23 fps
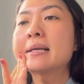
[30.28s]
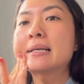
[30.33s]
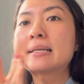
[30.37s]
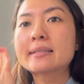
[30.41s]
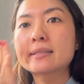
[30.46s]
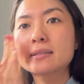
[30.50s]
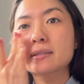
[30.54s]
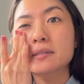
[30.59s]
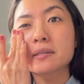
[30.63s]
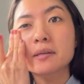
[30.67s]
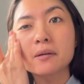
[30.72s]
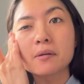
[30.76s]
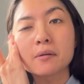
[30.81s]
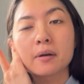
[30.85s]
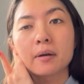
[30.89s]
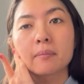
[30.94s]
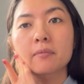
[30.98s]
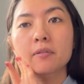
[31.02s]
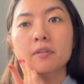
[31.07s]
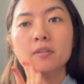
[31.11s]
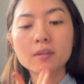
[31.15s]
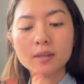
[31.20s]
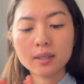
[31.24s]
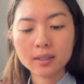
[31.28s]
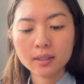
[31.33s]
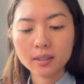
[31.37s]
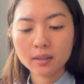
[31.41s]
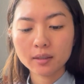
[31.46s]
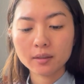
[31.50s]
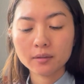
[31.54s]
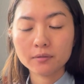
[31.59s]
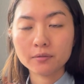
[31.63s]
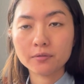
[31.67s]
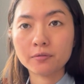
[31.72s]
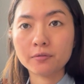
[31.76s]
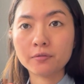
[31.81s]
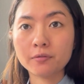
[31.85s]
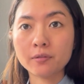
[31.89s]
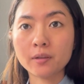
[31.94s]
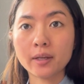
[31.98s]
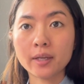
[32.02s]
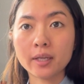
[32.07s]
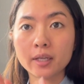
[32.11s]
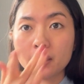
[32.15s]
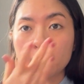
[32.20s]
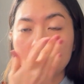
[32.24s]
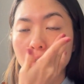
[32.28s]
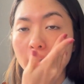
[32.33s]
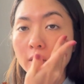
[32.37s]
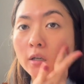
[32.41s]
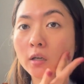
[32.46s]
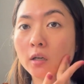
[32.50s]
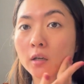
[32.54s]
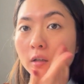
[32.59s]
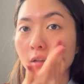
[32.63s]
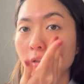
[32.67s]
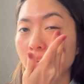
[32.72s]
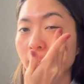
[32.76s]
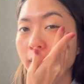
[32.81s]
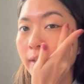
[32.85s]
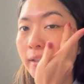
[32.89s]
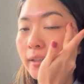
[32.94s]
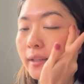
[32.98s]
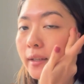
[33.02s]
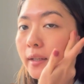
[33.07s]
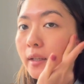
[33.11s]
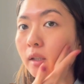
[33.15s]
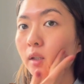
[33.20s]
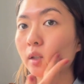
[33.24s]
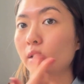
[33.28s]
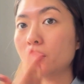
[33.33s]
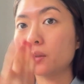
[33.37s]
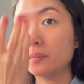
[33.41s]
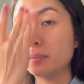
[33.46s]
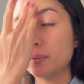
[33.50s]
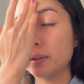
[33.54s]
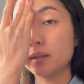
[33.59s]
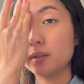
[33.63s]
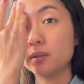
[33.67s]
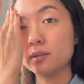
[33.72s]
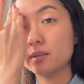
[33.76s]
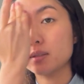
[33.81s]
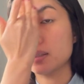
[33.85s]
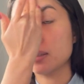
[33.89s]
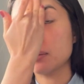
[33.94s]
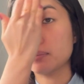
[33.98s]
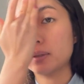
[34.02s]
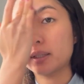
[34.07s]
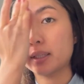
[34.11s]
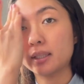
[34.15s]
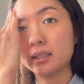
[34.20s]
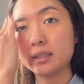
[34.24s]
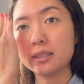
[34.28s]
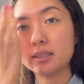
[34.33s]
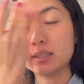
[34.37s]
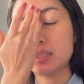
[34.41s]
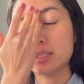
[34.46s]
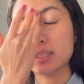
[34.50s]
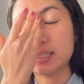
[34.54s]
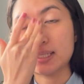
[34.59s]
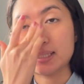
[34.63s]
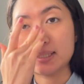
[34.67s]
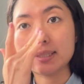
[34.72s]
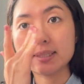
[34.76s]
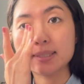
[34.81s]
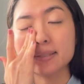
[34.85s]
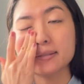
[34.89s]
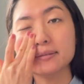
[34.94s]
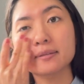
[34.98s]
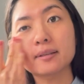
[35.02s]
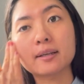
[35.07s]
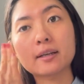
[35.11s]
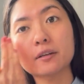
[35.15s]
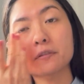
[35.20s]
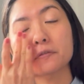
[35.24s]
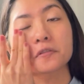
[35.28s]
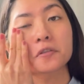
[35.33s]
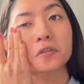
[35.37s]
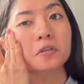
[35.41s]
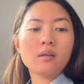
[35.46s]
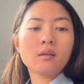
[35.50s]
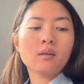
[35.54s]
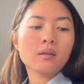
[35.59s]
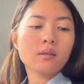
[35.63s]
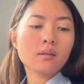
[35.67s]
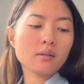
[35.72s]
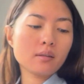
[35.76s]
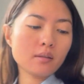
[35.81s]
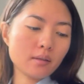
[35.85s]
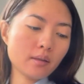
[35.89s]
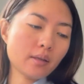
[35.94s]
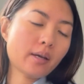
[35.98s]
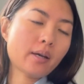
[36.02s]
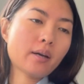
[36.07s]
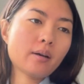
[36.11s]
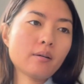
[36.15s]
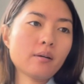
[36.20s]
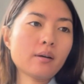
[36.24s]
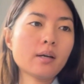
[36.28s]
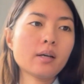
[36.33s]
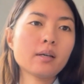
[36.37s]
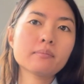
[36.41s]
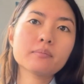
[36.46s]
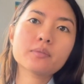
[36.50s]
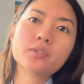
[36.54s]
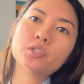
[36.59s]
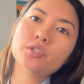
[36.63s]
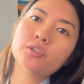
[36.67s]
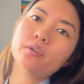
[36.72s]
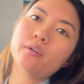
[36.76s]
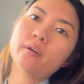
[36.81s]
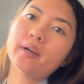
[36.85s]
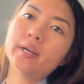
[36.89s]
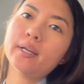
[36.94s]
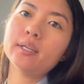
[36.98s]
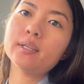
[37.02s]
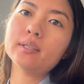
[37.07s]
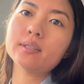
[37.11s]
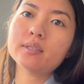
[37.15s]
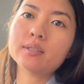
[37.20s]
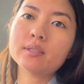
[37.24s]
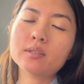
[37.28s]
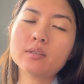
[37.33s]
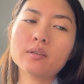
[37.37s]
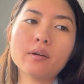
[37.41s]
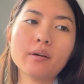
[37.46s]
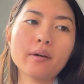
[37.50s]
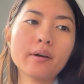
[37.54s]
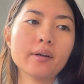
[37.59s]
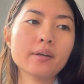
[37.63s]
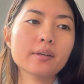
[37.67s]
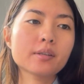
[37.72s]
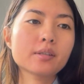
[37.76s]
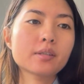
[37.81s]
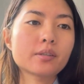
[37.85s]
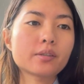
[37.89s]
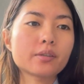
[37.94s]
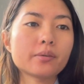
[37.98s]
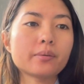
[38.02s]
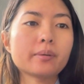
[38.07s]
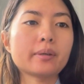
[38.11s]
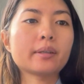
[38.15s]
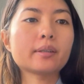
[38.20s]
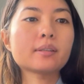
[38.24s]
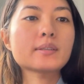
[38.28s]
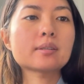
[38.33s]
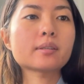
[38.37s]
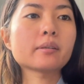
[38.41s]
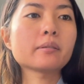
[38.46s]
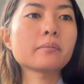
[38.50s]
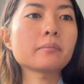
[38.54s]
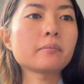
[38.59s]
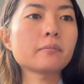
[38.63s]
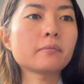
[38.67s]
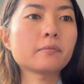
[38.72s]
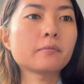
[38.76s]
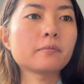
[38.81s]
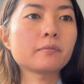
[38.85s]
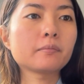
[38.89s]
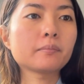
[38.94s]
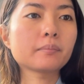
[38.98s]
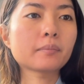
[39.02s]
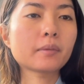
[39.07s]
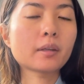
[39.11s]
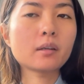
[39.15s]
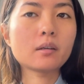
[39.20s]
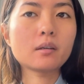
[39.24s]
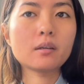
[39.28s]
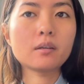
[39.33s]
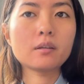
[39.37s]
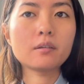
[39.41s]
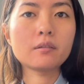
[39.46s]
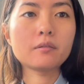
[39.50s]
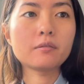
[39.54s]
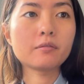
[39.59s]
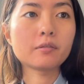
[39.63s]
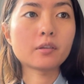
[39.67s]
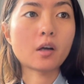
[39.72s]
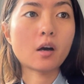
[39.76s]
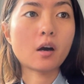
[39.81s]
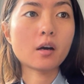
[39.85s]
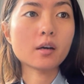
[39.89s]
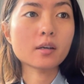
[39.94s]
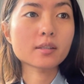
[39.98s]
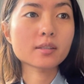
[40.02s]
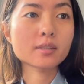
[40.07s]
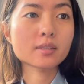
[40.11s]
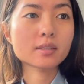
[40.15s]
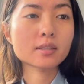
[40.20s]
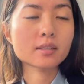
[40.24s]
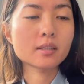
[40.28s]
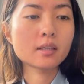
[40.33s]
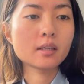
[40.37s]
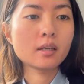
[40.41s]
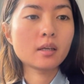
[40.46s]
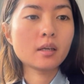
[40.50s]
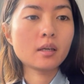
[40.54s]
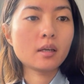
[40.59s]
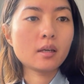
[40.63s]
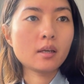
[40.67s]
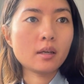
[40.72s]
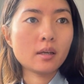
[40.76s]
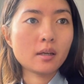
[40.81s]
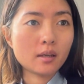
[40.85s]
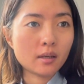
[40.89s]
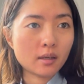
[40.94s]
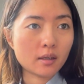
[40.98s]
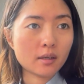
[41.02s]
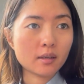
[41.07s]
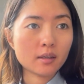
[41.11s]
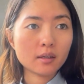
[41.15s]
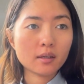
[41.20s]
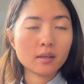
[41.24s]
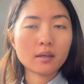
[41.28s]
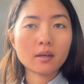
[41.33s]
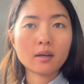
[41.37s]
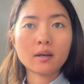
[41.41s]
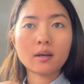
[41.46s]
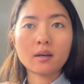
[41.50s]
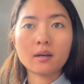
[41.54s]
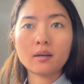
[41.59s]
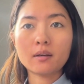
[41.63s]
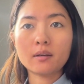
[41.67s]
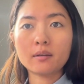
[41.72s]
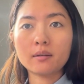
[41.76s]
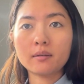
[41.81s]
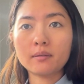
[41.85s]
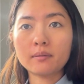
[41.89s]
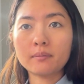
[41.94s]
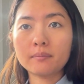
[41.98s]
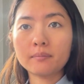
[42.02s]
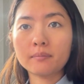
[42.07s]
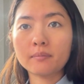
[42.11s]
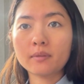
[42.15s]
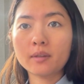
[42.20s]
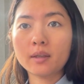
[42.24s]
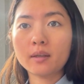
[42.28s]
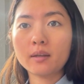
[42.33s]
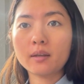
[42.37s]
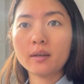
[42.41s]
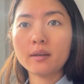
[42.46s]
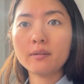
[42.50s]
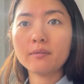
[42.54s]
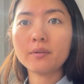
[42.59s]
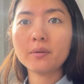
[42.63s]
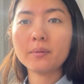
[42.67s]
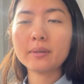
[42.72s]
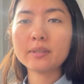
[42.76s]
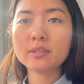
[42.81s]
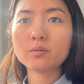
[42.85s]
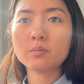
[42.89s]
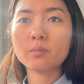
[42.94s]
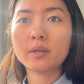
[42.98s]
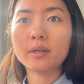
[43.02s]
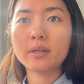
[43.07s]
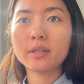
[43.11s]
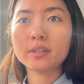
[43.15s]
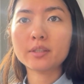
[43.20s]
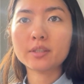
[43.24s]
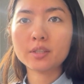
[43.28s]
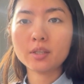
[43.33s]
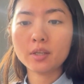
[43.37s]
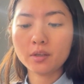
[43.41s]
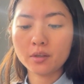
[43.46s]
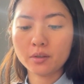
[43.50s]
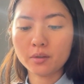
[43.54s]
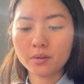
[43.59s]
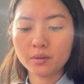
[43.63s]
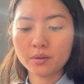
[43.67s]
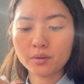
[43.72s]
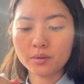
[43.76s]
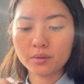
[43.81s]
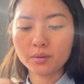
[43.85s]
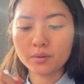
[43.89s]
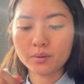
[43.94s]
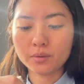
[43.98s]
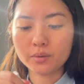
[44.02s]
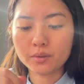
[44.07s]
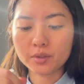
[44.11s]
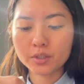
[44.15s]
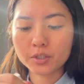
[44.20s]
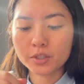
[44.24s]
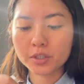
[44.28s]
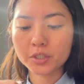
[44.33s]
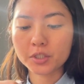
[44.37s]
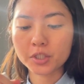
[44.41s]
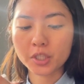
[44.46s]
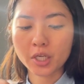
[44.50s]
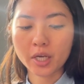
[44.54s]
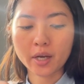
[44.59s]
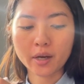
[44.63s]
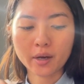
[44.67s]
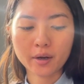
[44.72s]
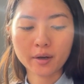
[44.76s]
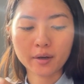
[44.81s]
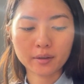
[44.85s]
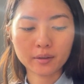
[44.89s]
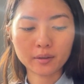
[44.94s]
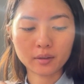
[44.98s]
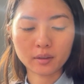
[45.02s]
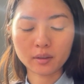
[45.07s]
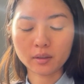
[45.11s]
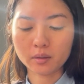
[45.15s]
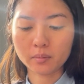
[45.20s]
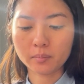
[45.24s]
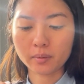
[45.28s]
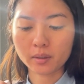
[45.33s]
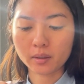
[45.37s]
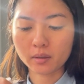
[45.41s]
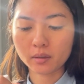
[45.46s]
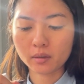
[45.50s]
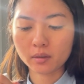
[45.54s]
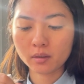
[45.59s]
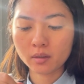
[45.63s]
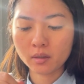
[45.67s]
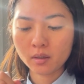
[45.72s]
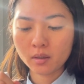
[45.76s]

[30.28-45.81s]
So I'm thinking of like curling it a little bit using my Dyson after. Now I'm trying to start doing some vlogs. I've always wanted to share a little bit